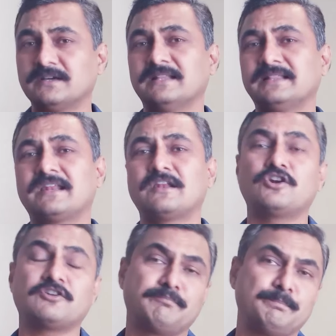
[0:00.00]
And there are a lot
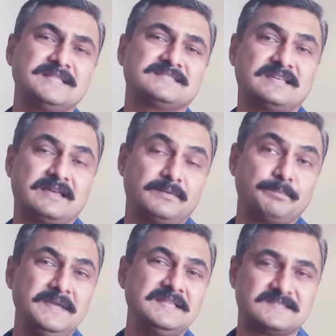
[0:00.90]
of
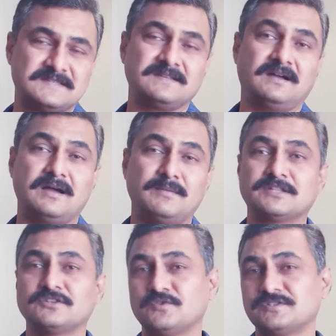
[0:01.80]
myths among
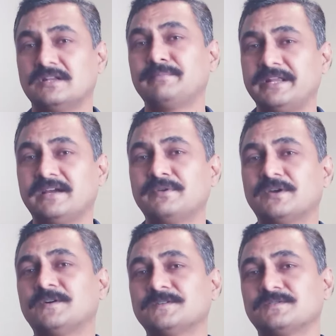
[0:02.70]
the social media,
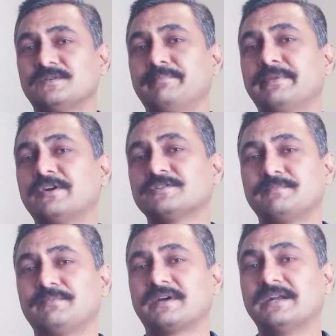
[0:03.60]
because of
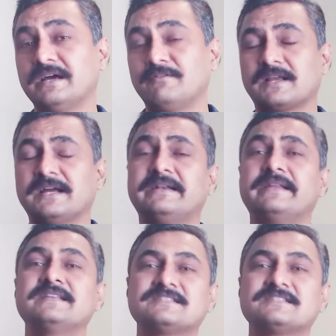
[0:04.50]
our country is